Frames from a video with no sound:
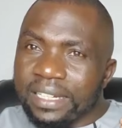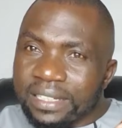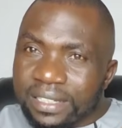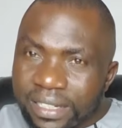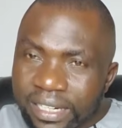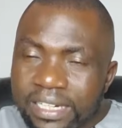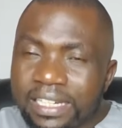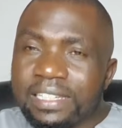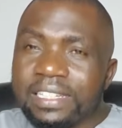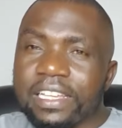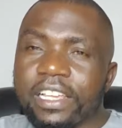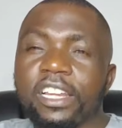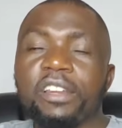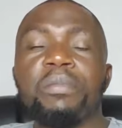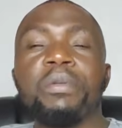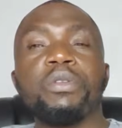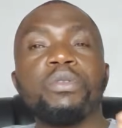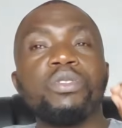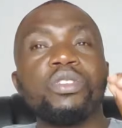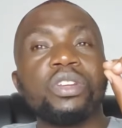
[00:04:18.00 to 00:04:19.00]
is. Ladies and
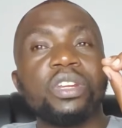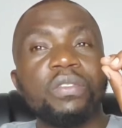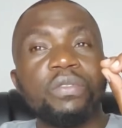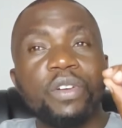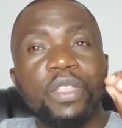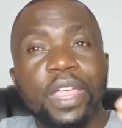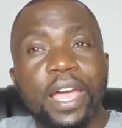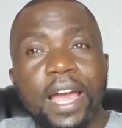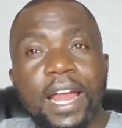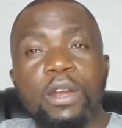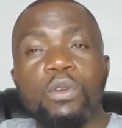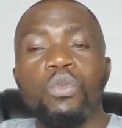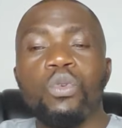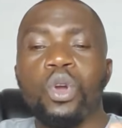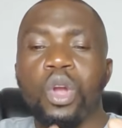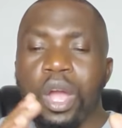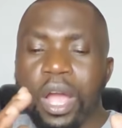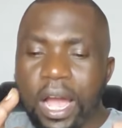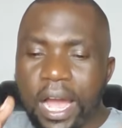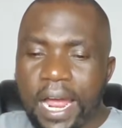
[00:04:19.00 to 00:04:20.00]
gentlemen, without any further ado,
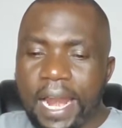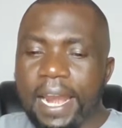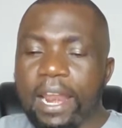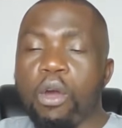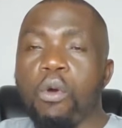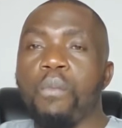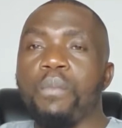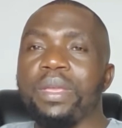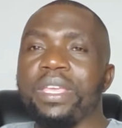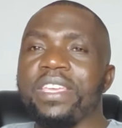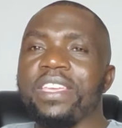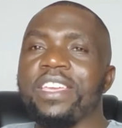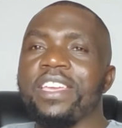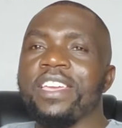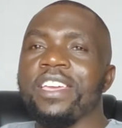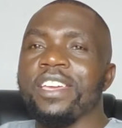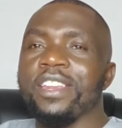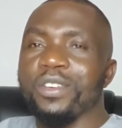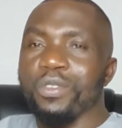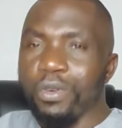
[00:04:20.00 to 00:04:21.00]
allow me
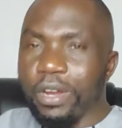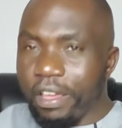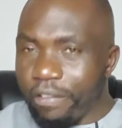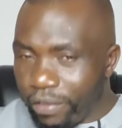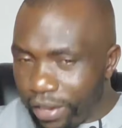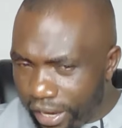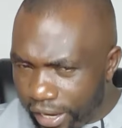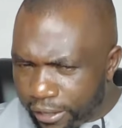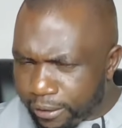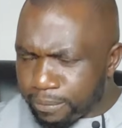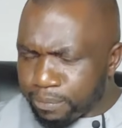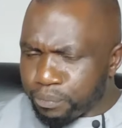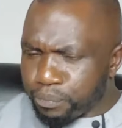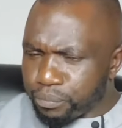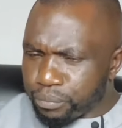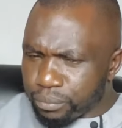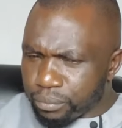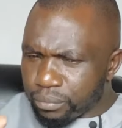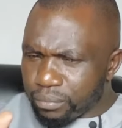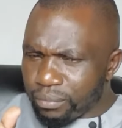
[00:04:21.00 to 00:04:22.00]
to dive in.
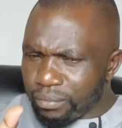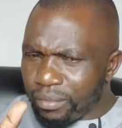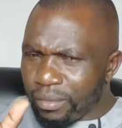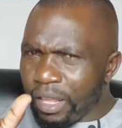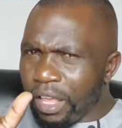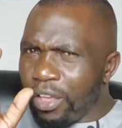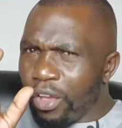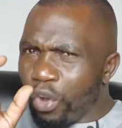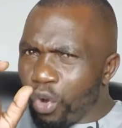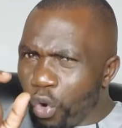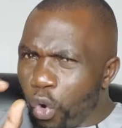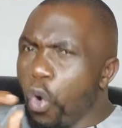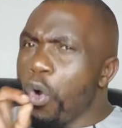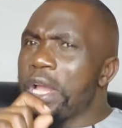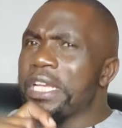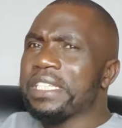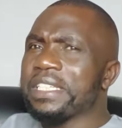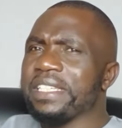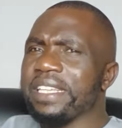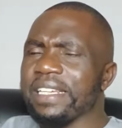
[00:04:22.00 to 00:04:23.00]
Who
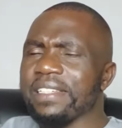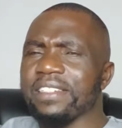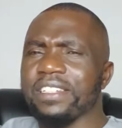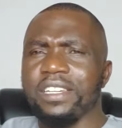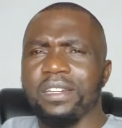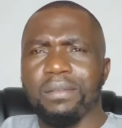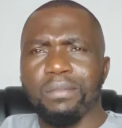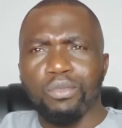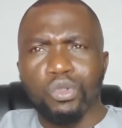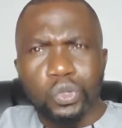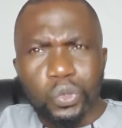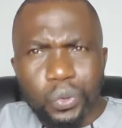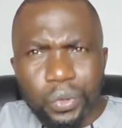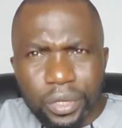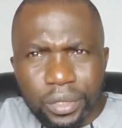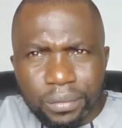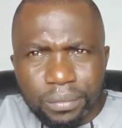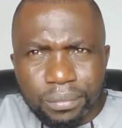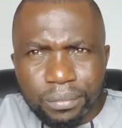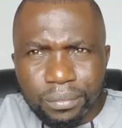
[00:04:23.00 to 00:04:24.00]
is Justin Muturi?
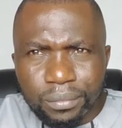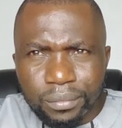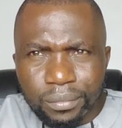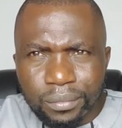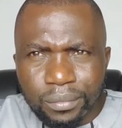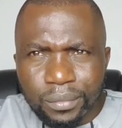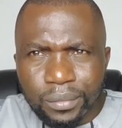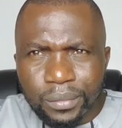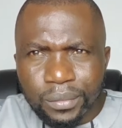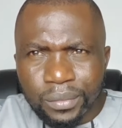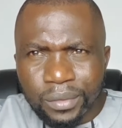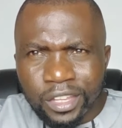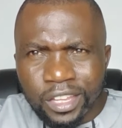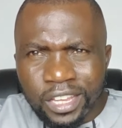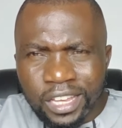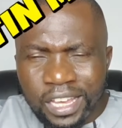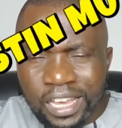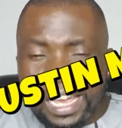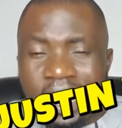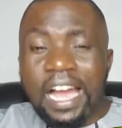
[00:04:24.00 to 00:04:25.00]

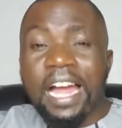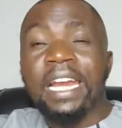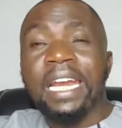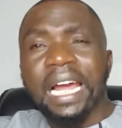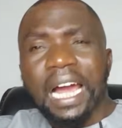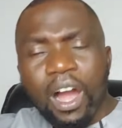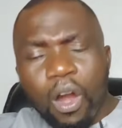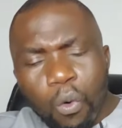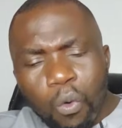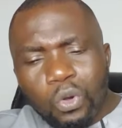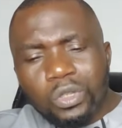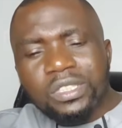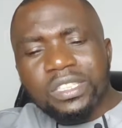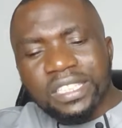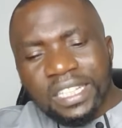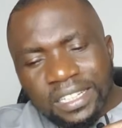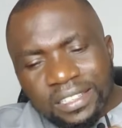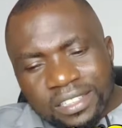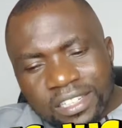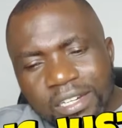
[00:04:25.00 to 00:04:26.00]
And how was
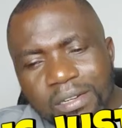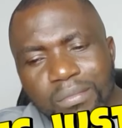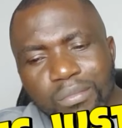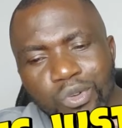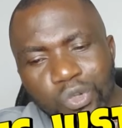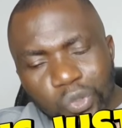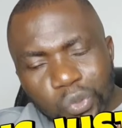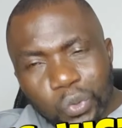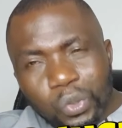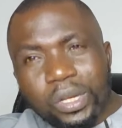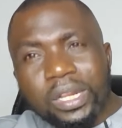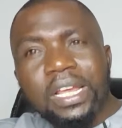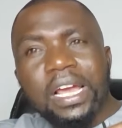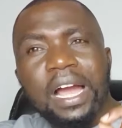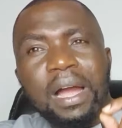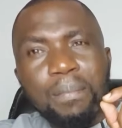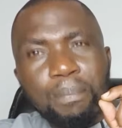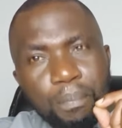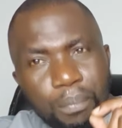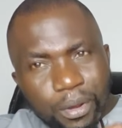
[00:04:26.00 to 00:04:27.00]
Justin Muturi
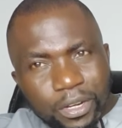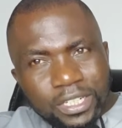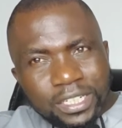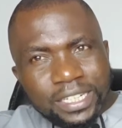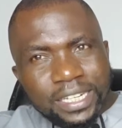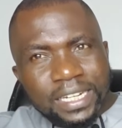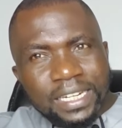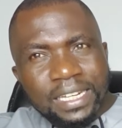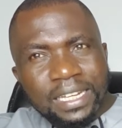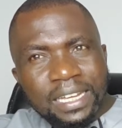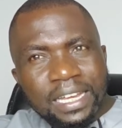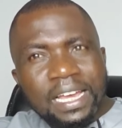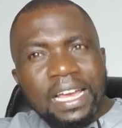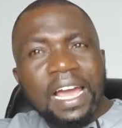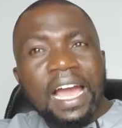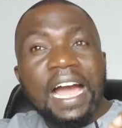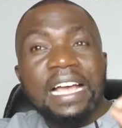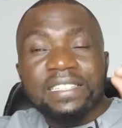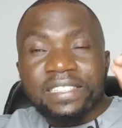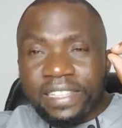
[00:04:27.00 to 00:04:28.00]
appointed
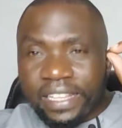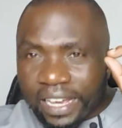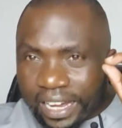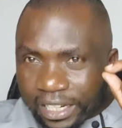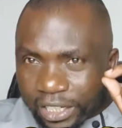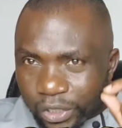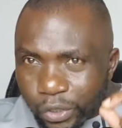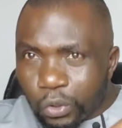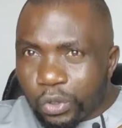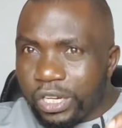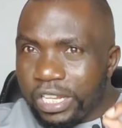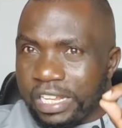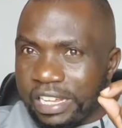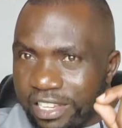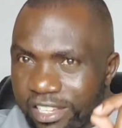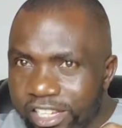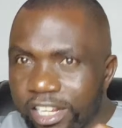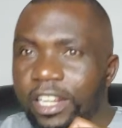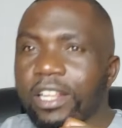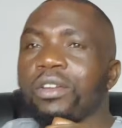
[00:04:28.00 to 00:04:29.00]
as the Attorney
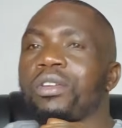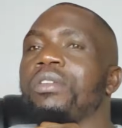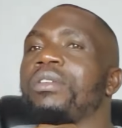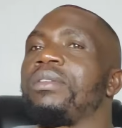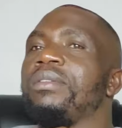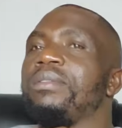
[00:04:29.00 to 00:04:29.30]
General?